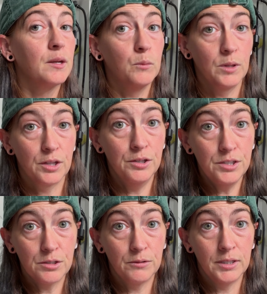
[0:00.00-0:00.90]
With the
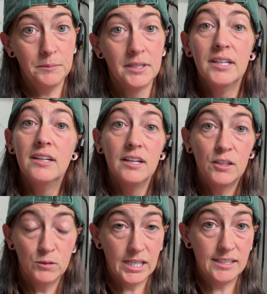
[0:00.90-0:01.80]
cushion grip, it
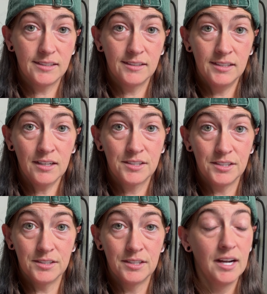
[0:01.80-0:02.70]
creates the suction.